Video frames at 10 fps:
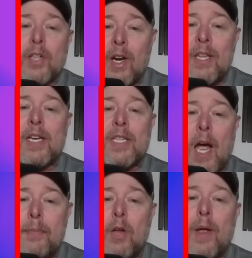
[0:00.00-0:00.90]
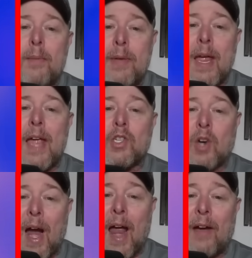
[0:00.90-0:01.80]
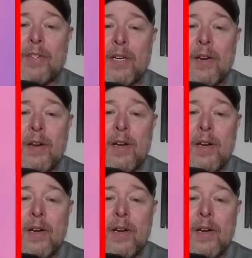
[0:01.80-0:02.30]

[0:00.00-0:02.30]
during the WNBA draft.